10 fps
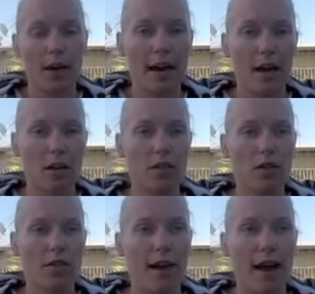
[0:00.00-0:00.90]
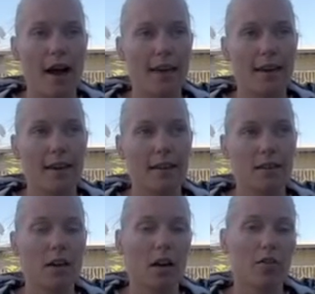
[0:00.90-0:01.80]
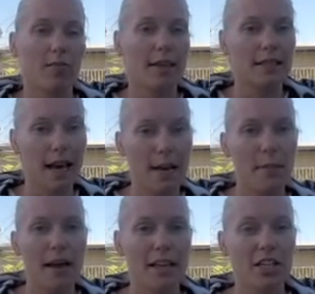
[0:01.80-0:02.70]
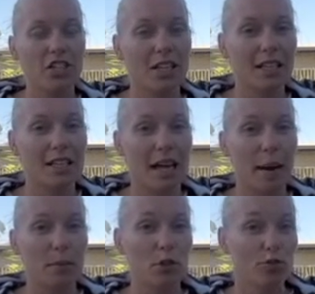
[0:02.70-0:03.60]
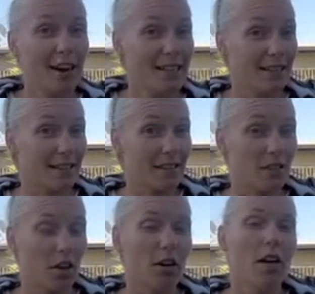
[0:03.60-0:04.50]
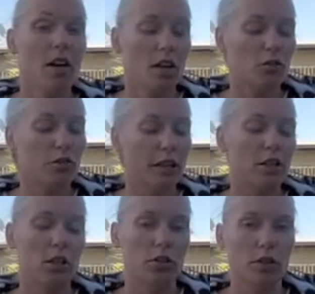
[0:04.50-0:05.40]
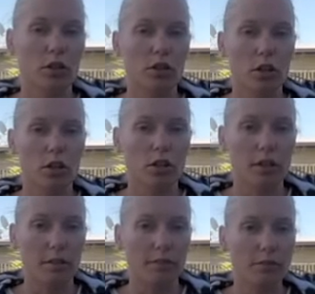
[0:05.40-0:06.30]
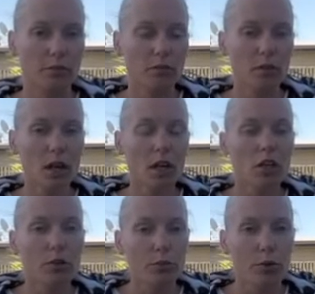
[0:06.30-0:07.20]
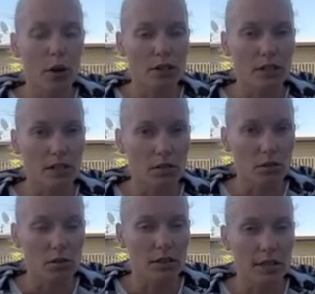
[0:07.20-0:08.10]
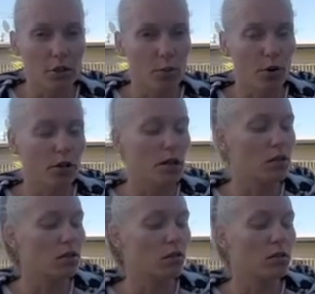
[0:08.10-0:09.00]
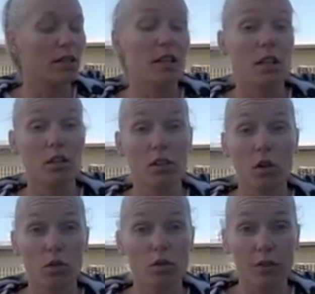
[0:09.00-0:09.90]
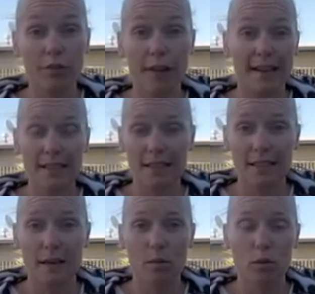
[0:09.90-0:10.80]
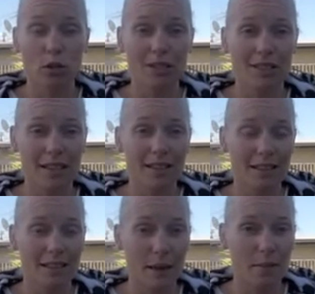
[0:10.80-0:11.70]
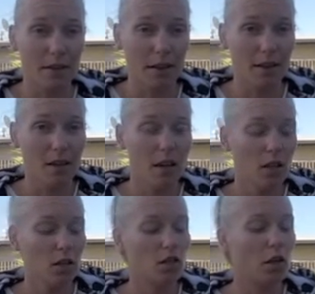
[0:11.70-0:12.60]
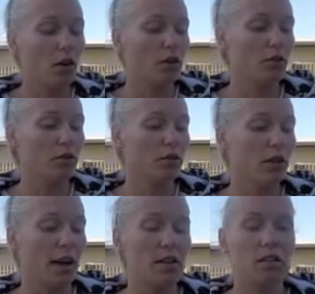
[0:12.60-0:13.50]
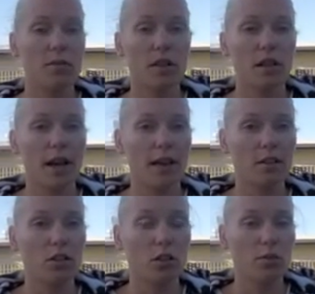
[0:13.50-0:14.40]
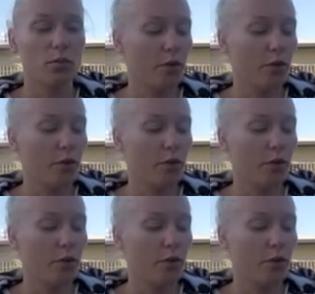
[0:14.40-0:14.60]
it out so that I can kind of maintain my energy leading up to racing. So it's really good to include some a good protein source, natural protein source, and also the fats in there will do exactly the same thing. So yeah, it's something that has good